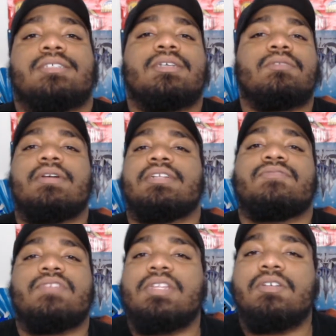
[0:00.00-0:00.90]
is the
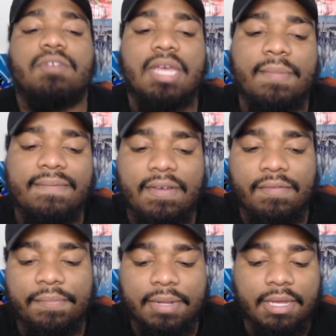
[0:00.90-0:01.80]
greatest video game I've
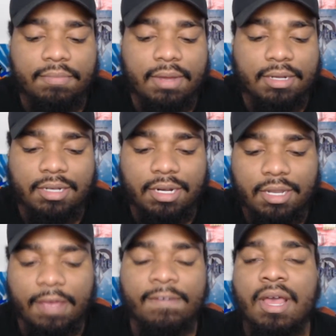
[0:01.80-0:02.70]
ever played in my entire
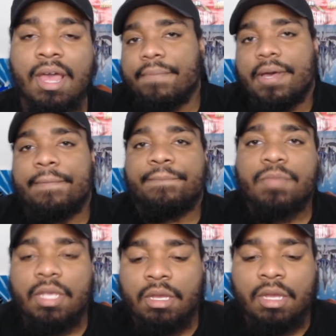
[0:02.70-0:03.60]
life. But
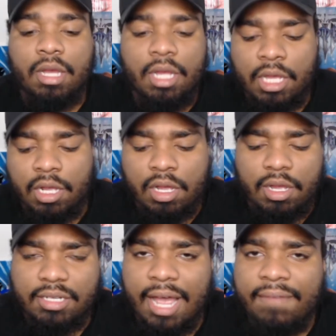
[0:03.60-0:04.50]

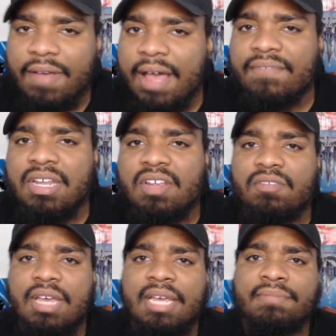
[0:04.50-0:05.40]
top 5 video
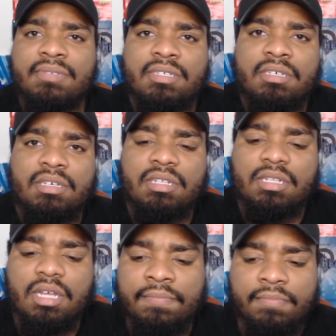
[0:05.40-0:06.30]
games
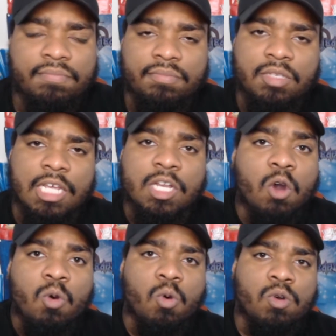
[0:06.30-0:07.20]
in
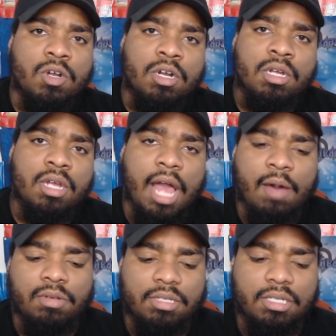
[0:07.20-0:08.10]
no order, I
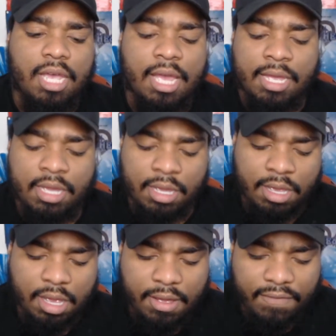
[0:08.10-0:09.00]
would say
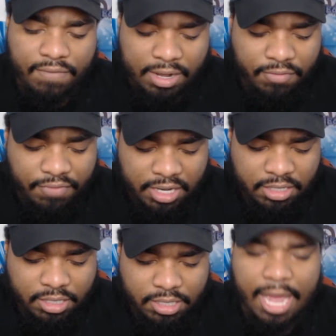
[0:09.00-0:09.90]
Final
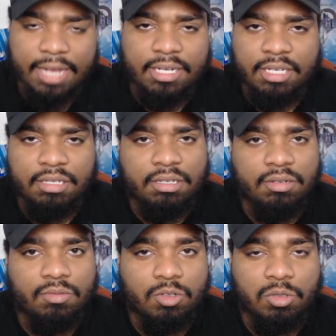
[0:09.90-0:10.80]
Fantasy Tactics,
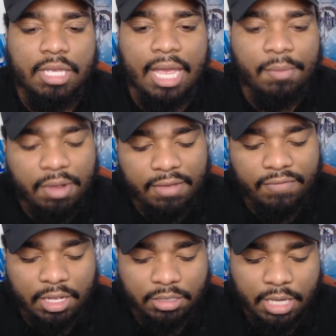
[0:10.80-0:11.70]
which was a Game Boy
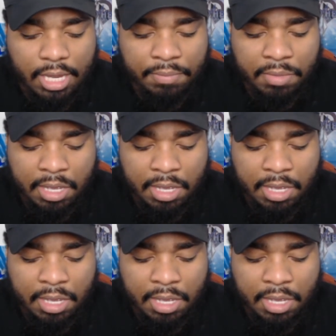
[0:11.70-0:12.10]
Advance game.